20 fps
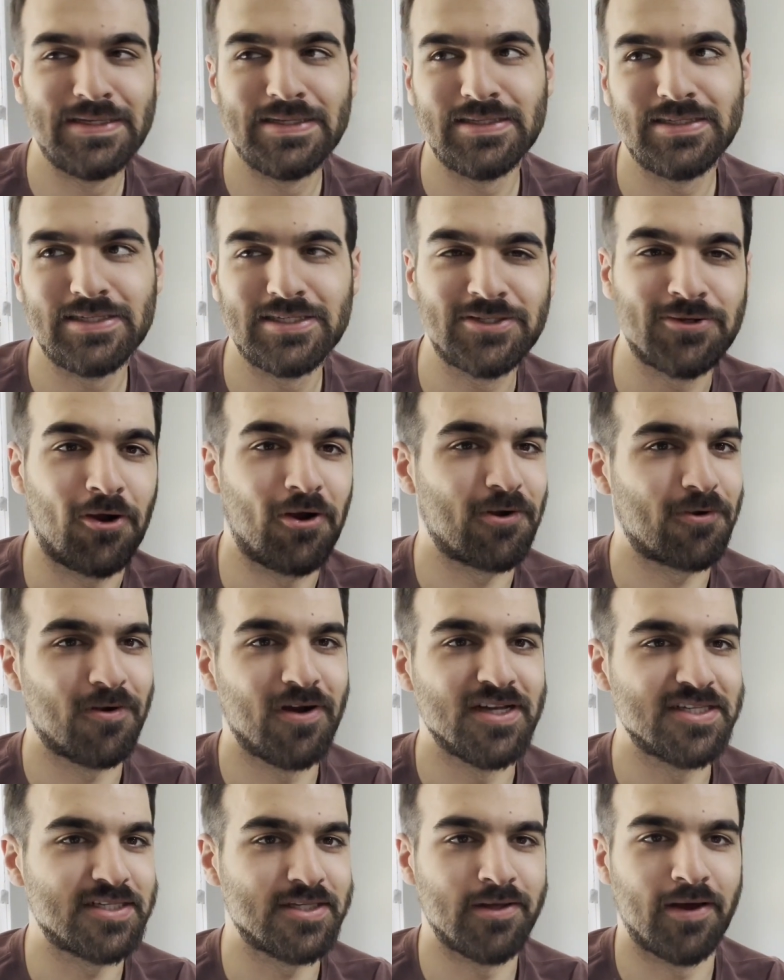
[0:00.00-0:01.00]

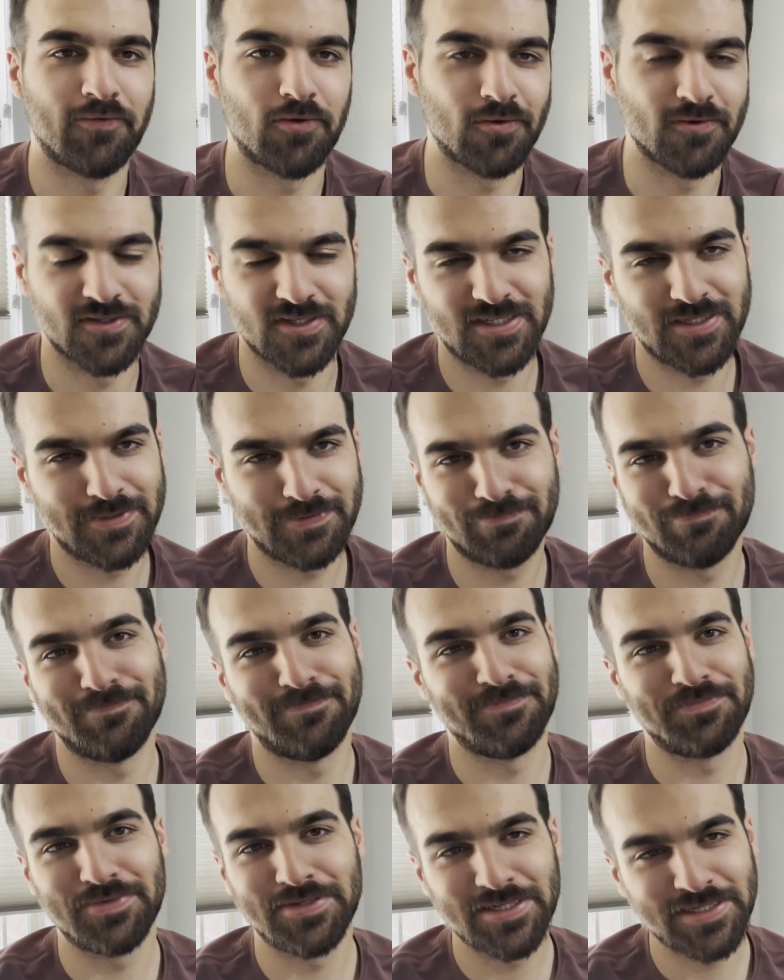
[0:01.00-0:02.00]
star-crossed lovers
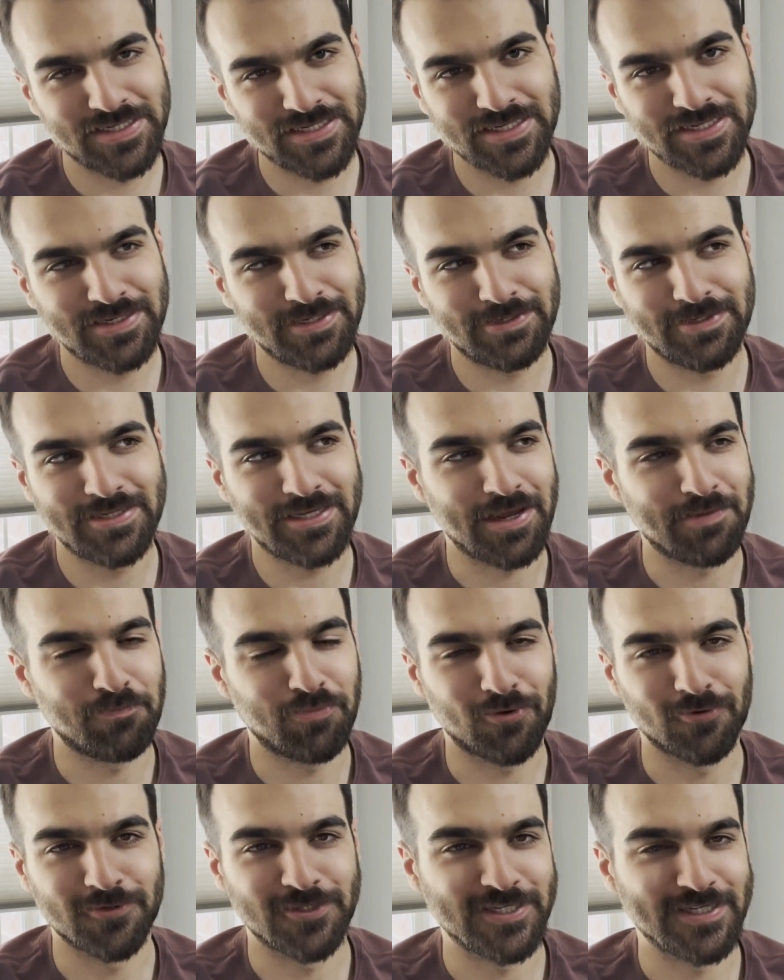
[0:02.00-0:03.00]
type
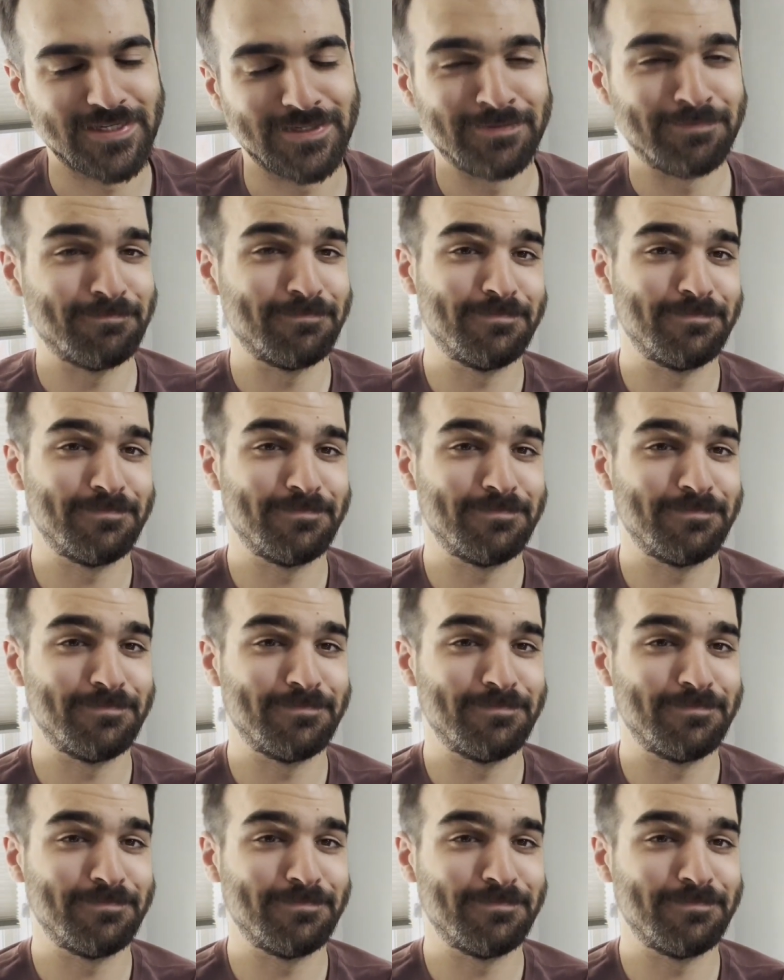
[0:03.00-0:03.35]
person.